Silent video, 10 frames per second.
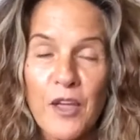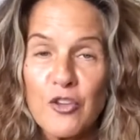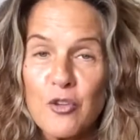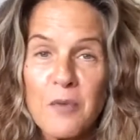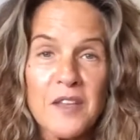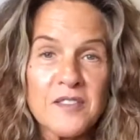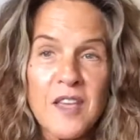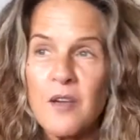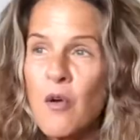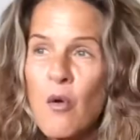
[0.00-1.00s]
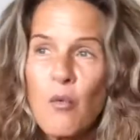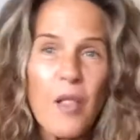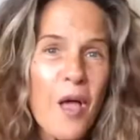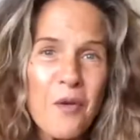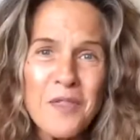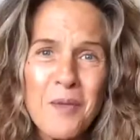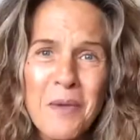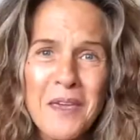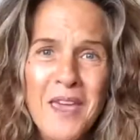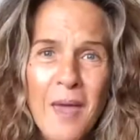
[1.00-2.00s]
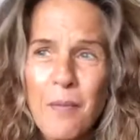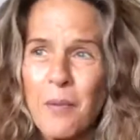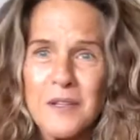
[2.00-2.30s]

And you might say, well, how can they be incapable?